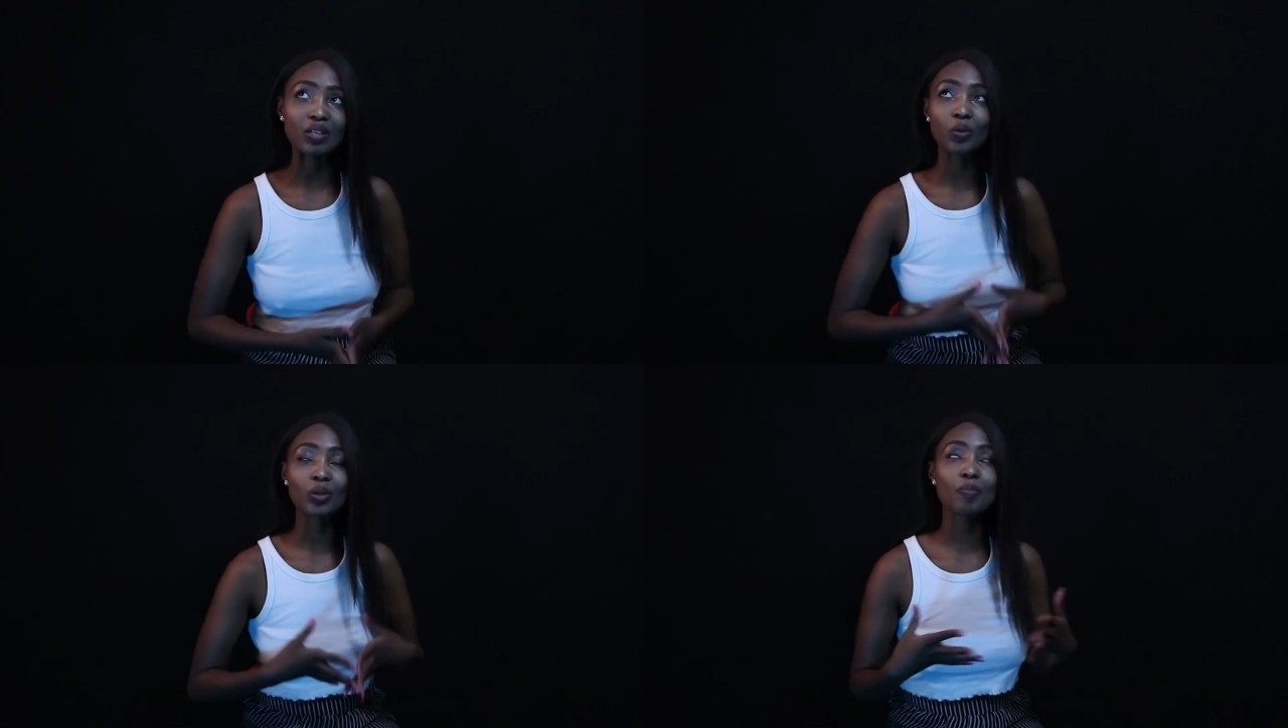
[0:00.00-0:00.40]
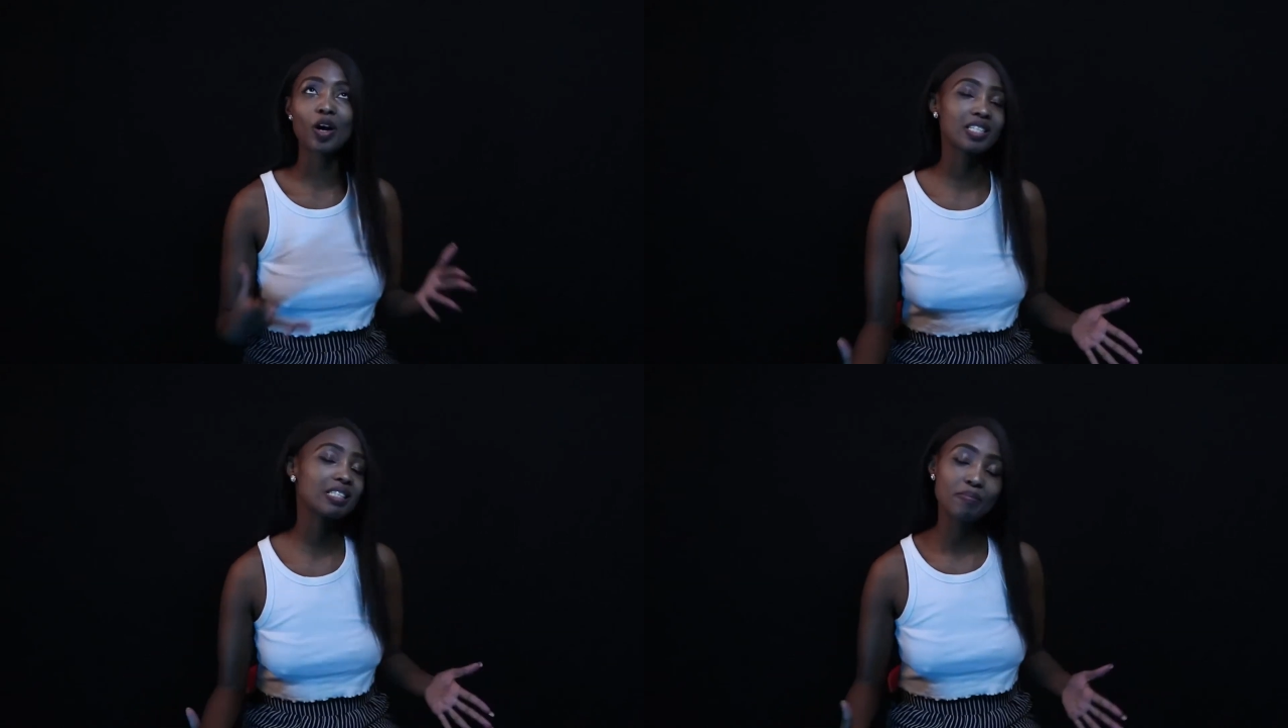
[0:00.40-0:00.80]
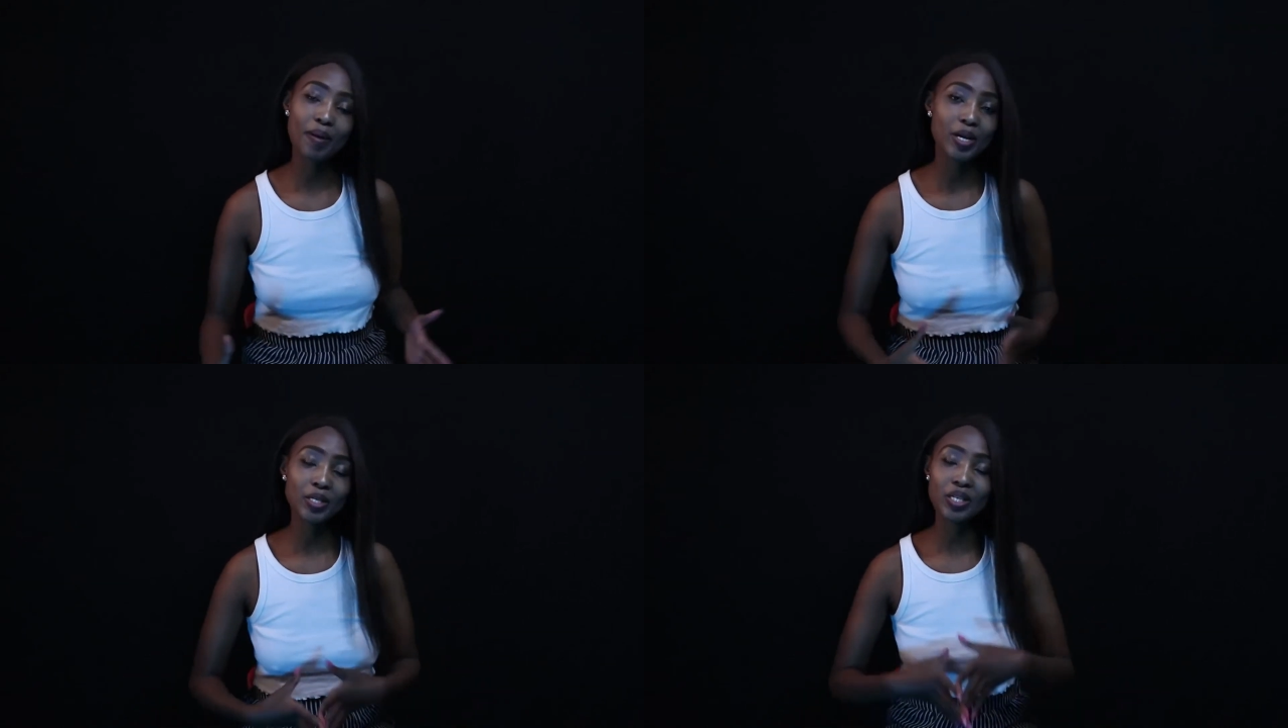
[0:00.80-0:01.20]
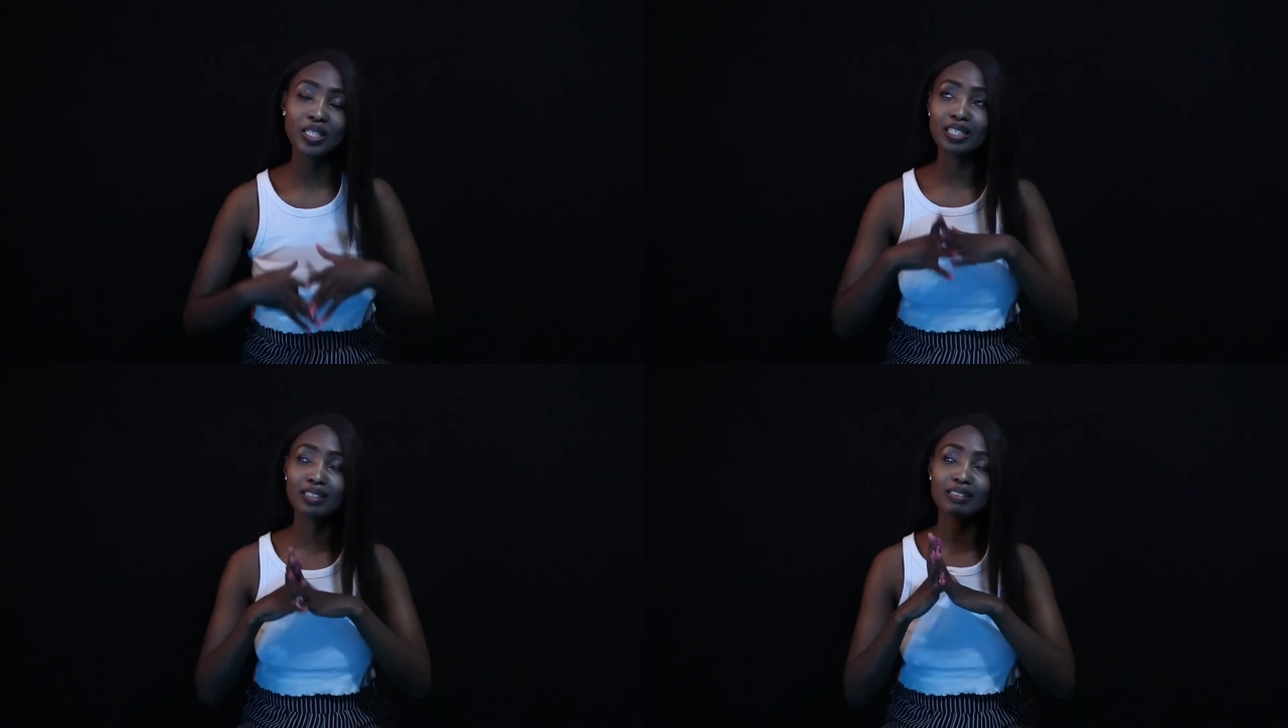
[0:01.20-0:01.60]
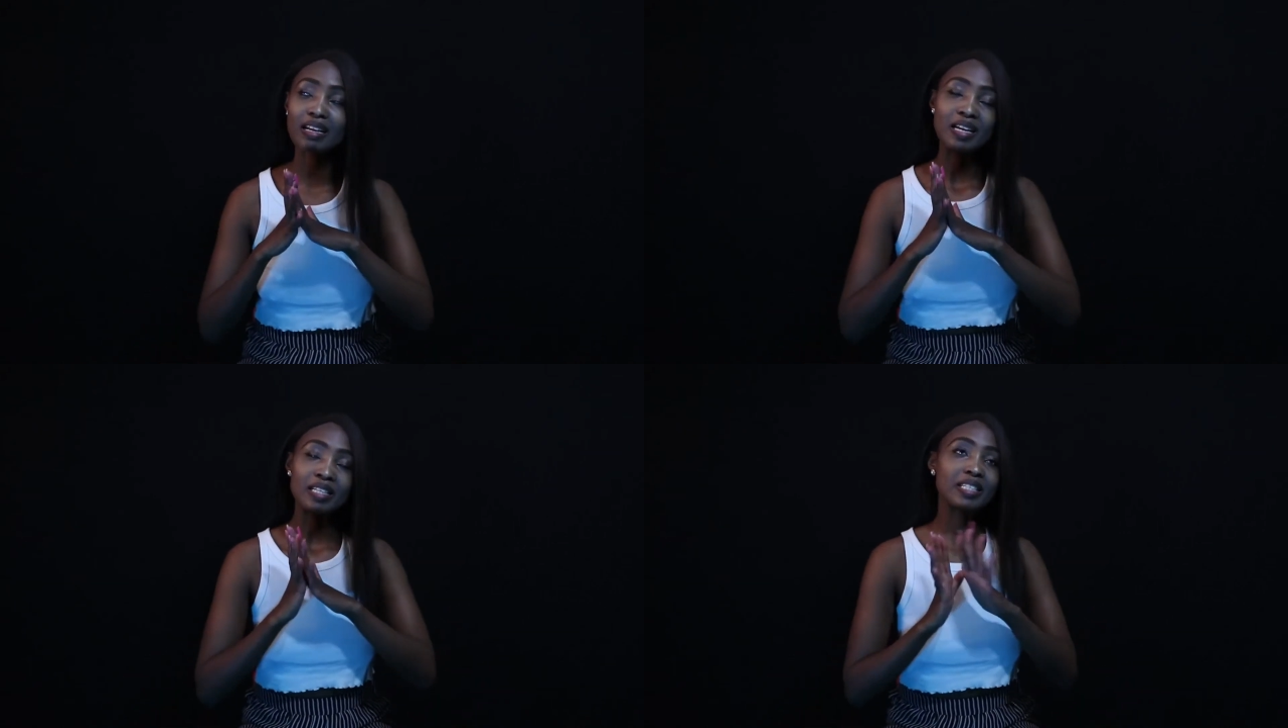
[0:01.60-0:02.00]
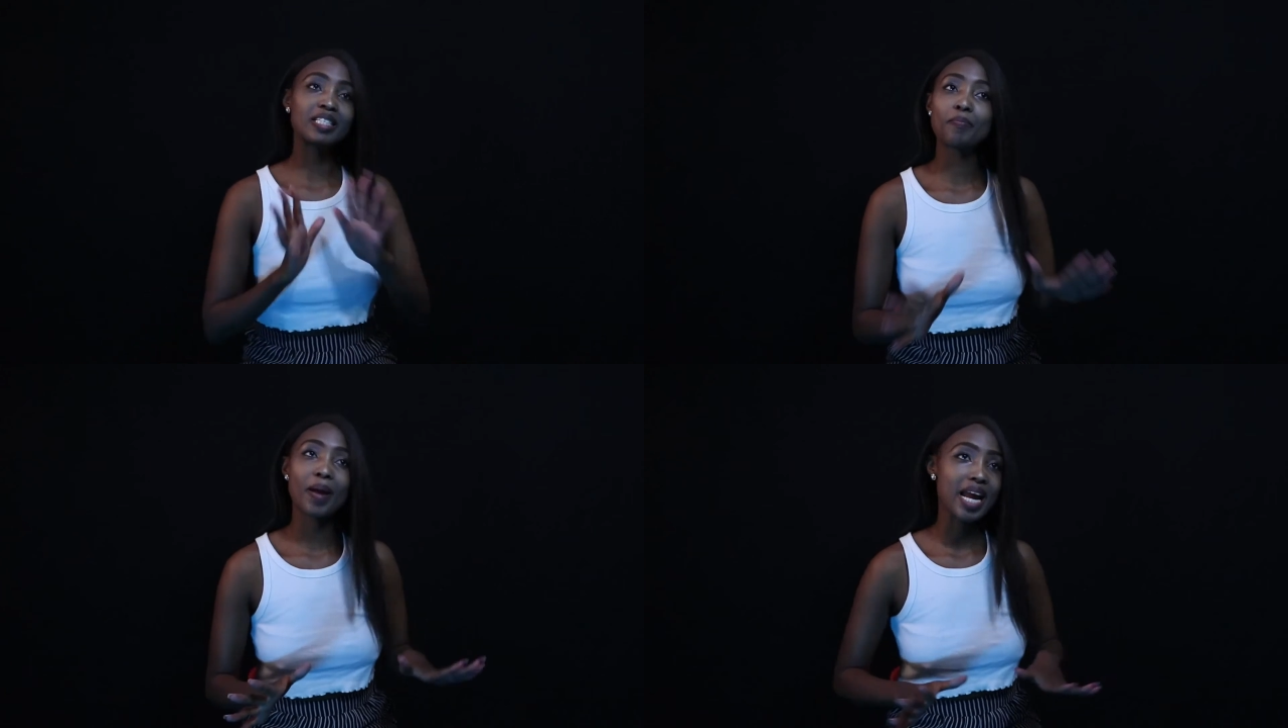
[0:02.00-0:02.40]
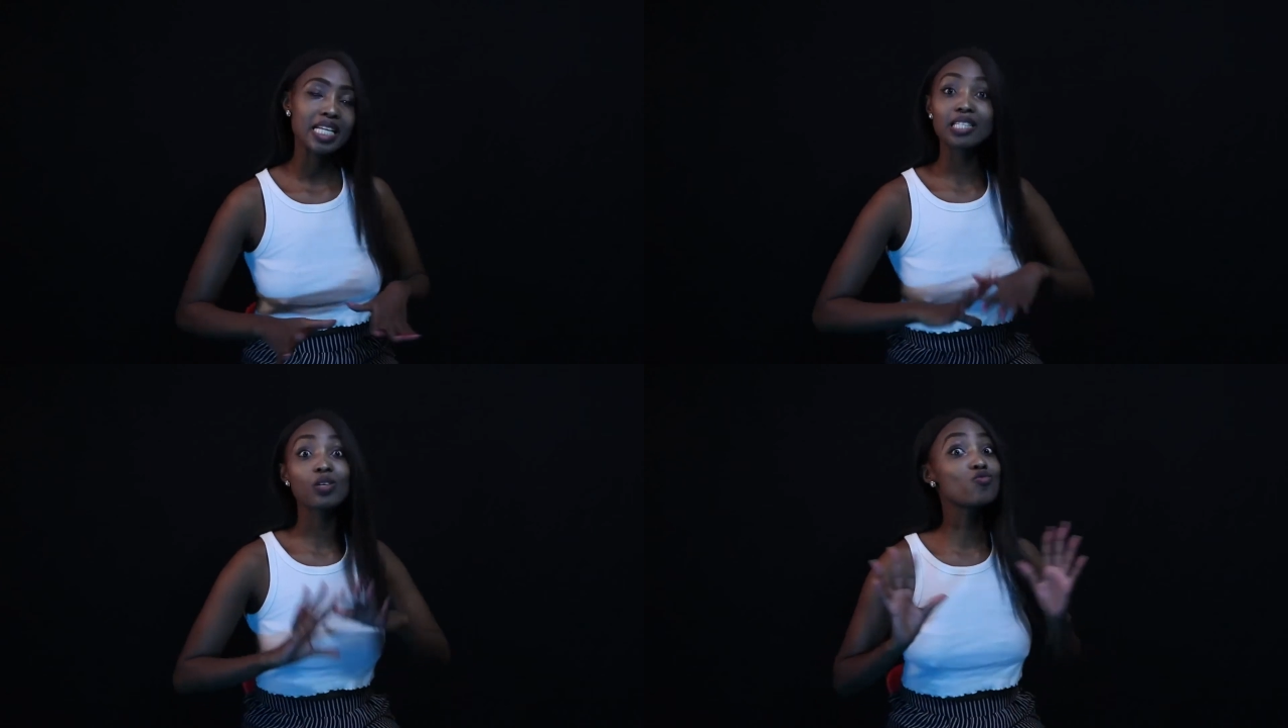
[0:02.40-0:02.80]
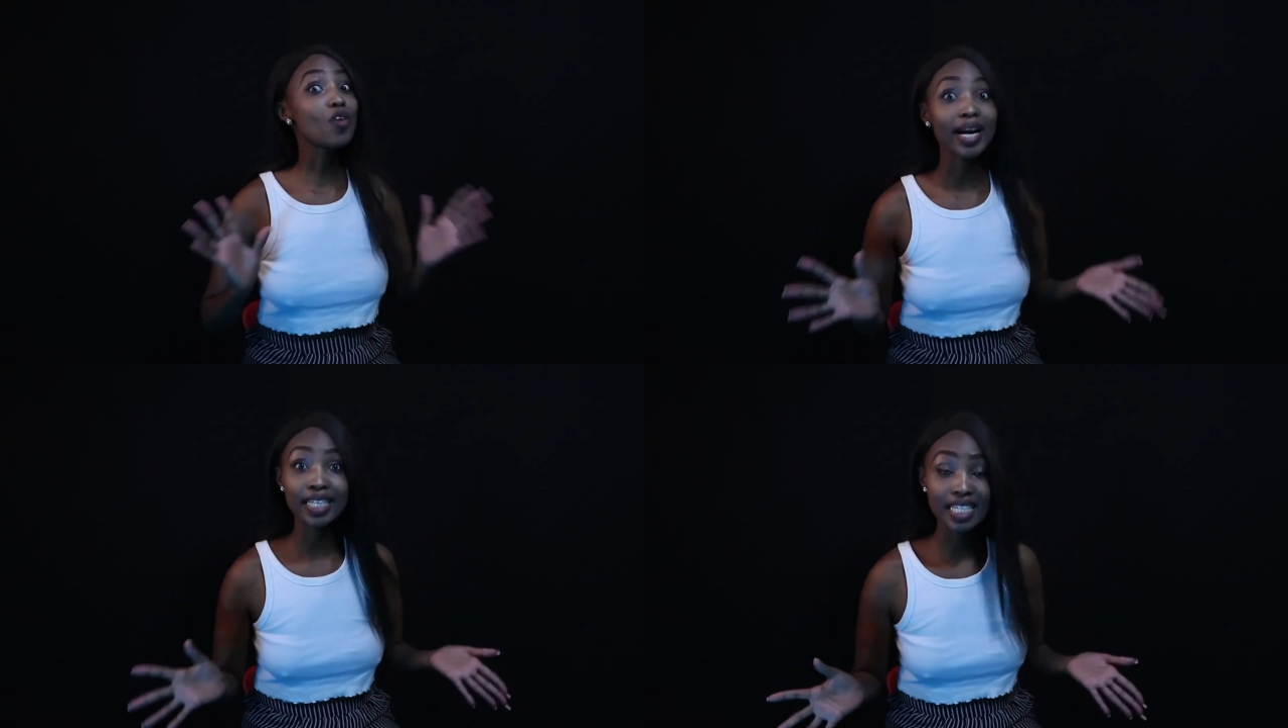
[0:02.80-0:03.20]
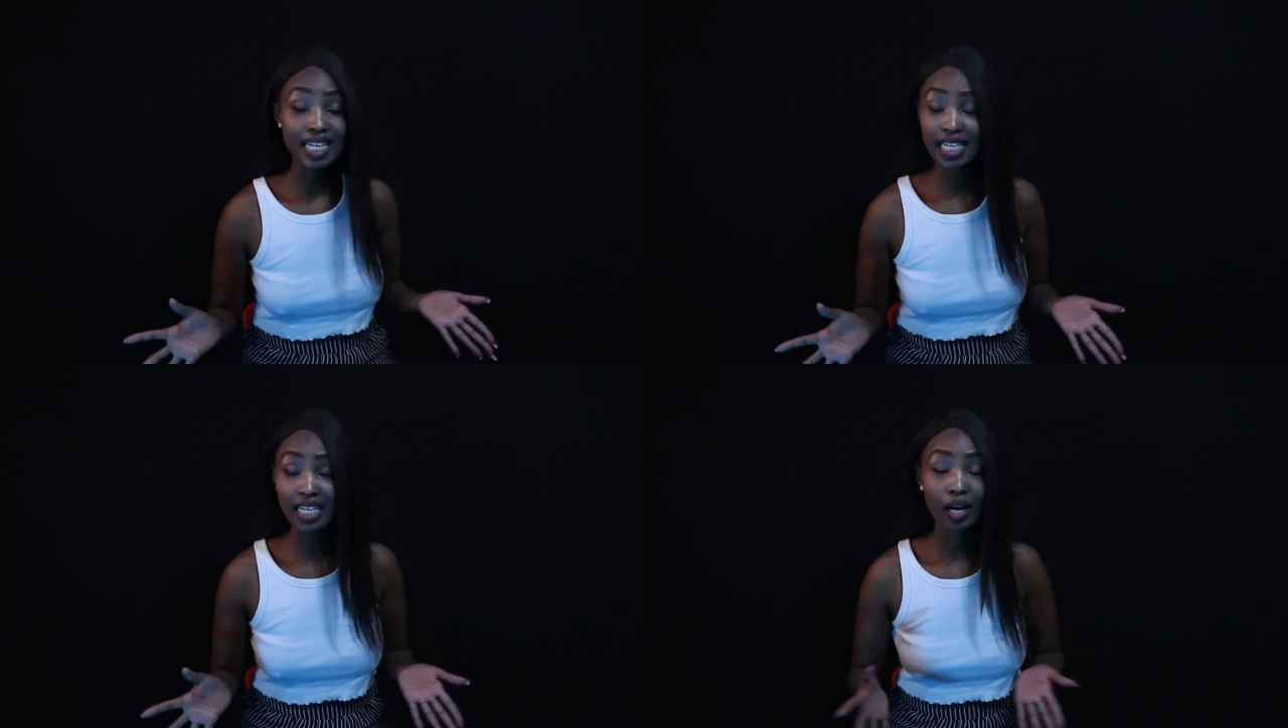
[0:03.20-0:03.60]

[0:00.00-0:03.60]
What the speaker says: all the participation, the debates, the writing.